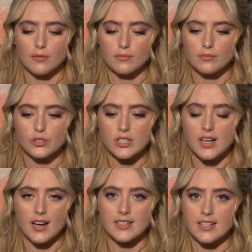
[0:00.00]
She's
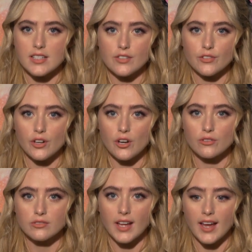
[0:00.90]
got ideas of her
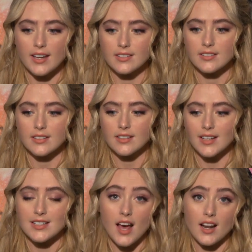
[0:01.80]
own, and
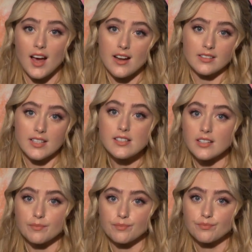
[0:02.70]
he's got to kind of
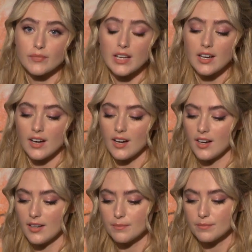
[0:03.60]
listen.
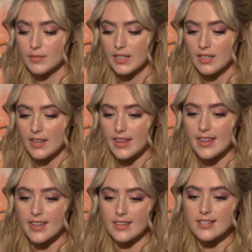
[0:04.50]

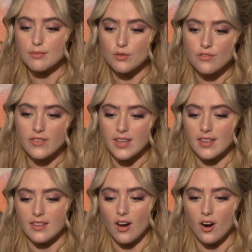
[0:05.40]
In this movie,
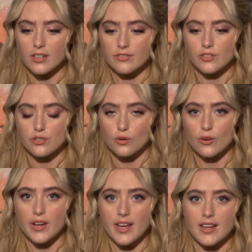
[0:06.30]
the heart of the
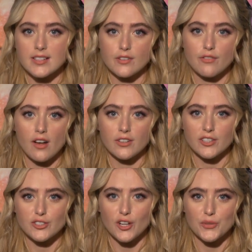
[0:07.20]
story is a father and a
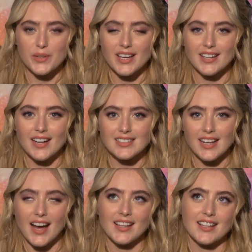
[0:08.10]
daughter reconnecting.
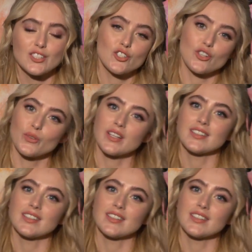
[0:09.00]
I like to jokingly